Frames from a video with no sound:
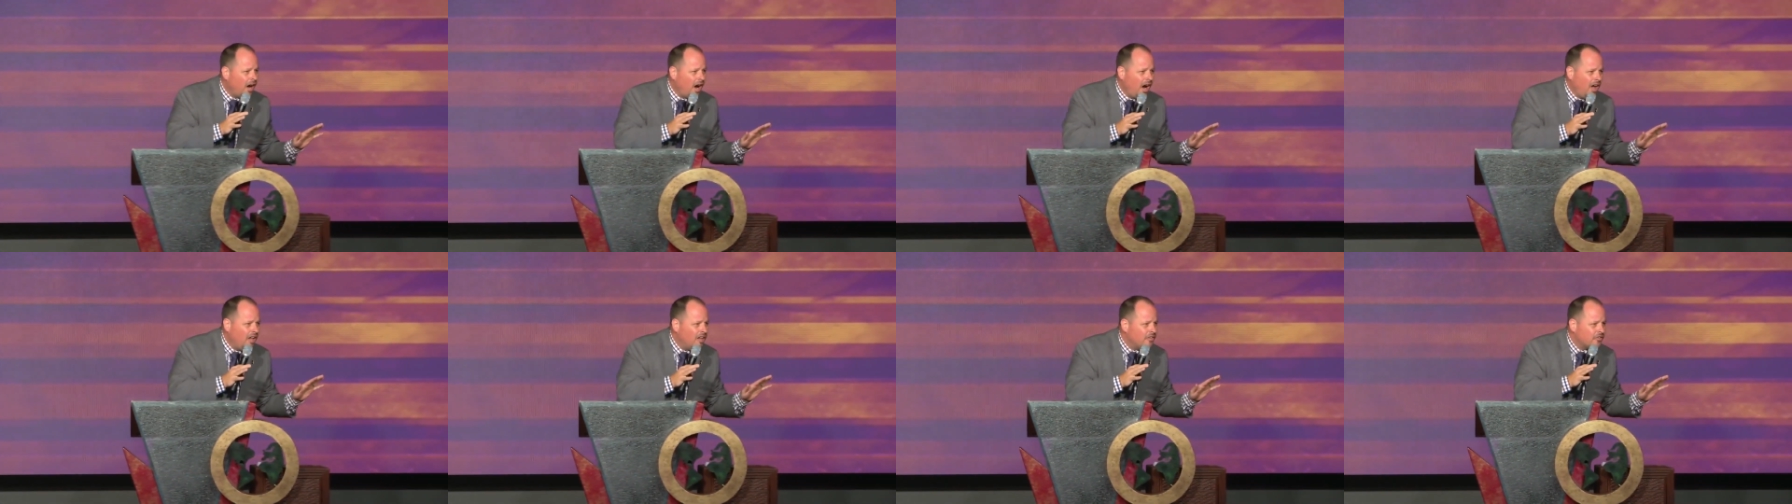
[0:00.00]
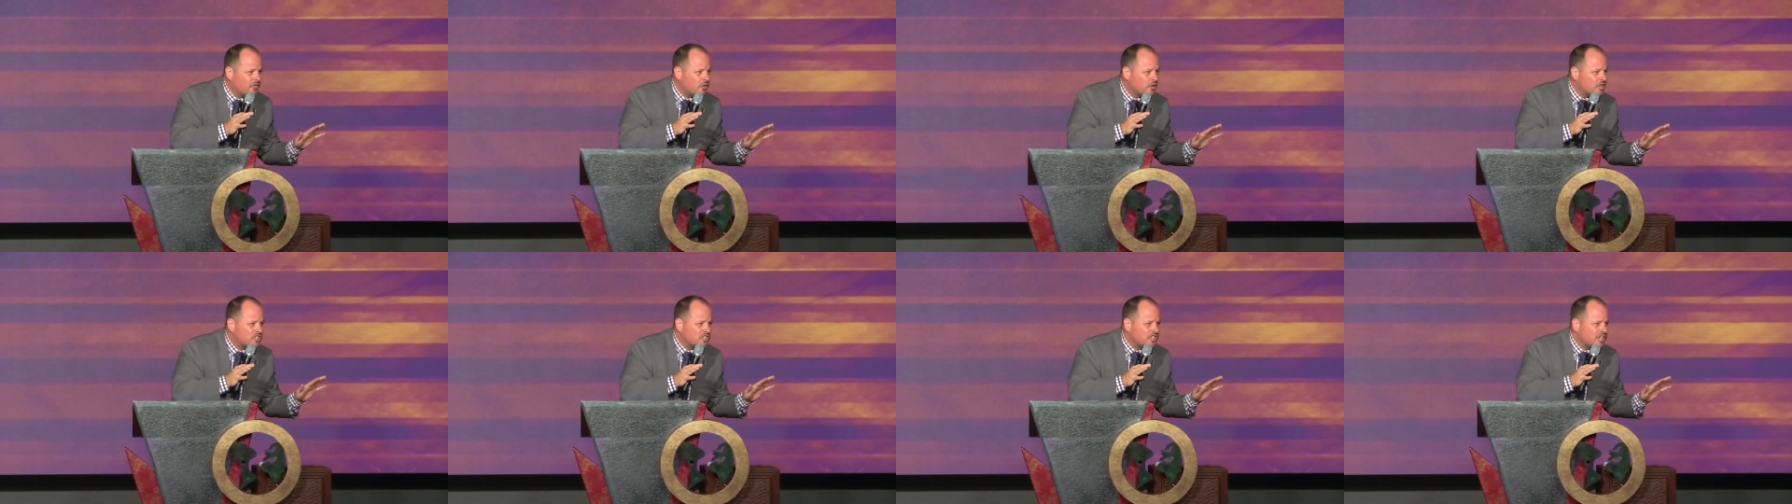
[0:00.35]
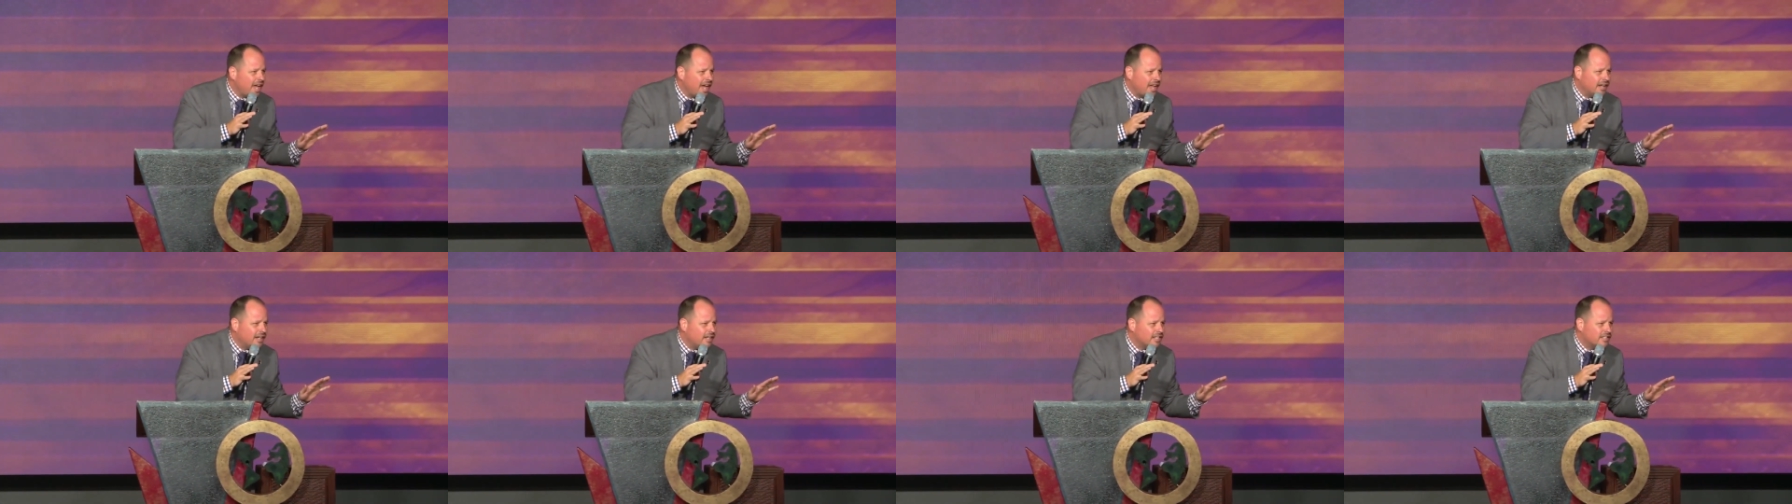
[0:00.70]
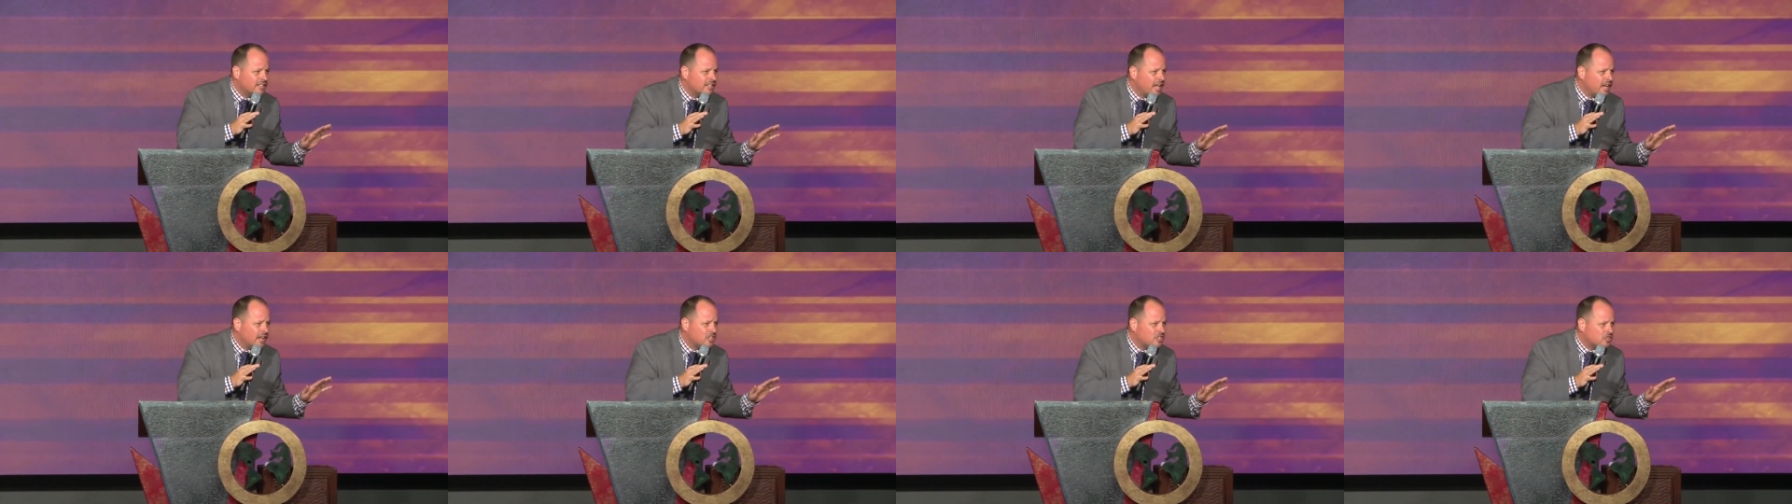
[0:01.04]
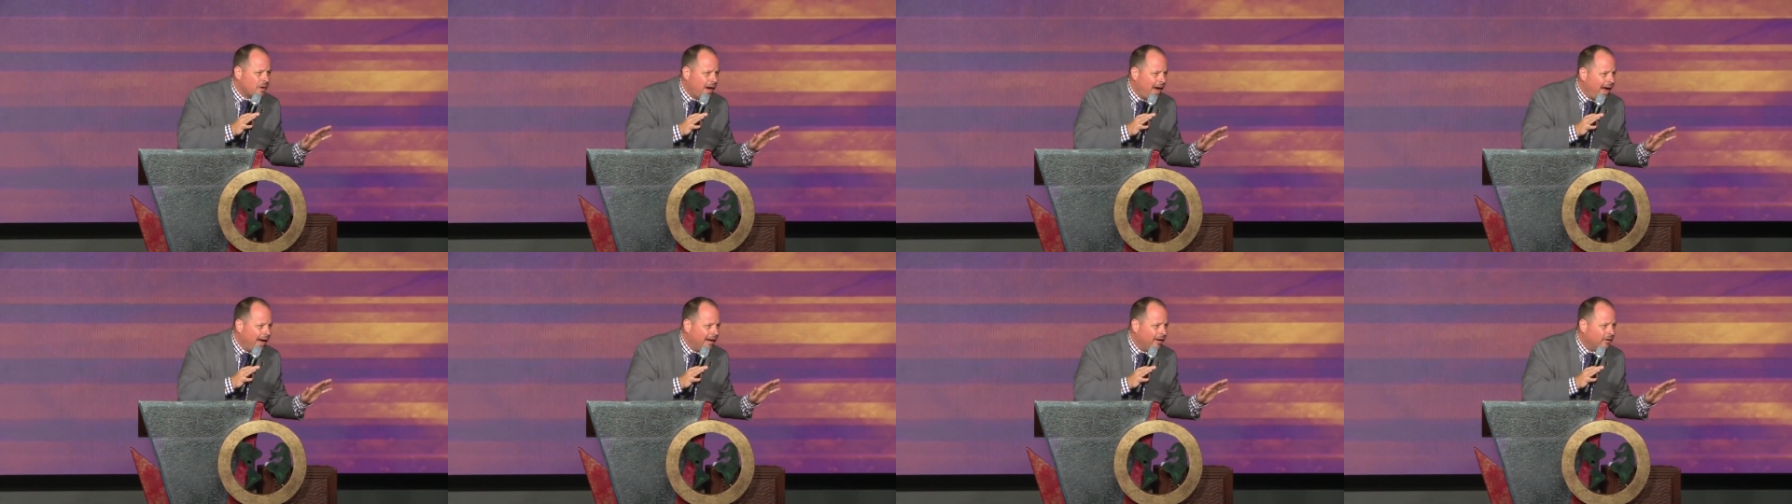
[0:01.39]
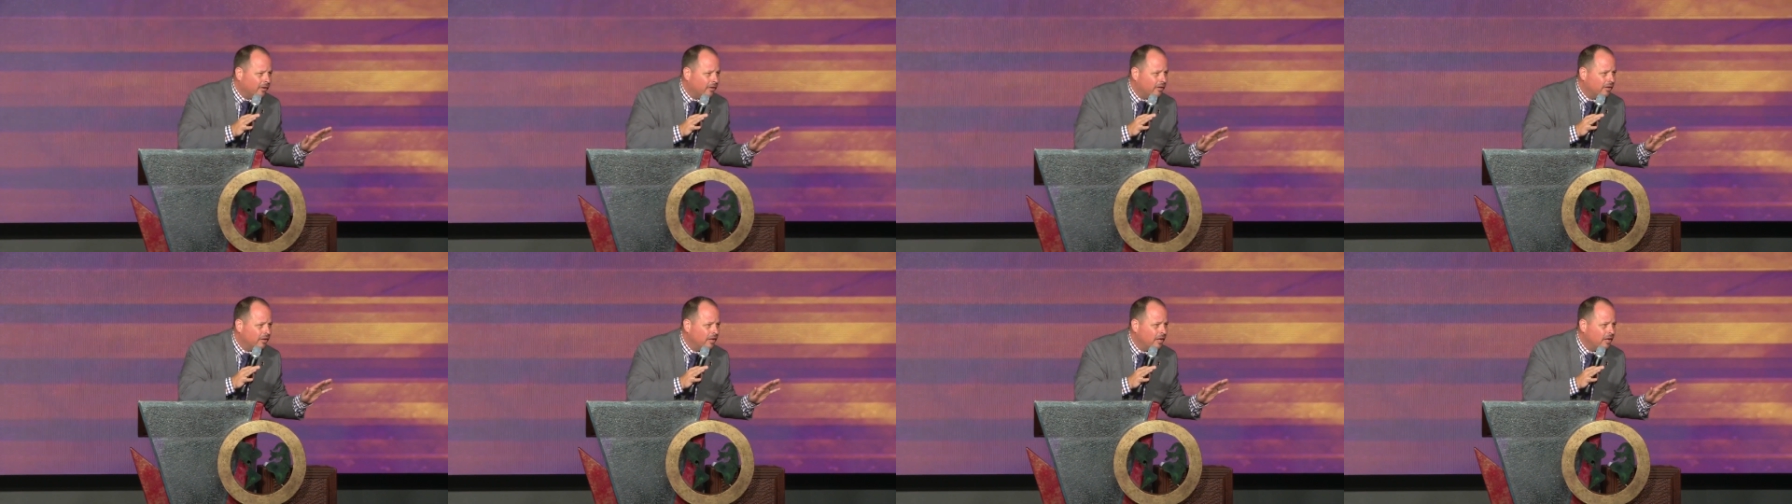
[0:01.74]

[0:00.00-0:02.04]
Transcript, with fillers: all of Christianity is not a trial,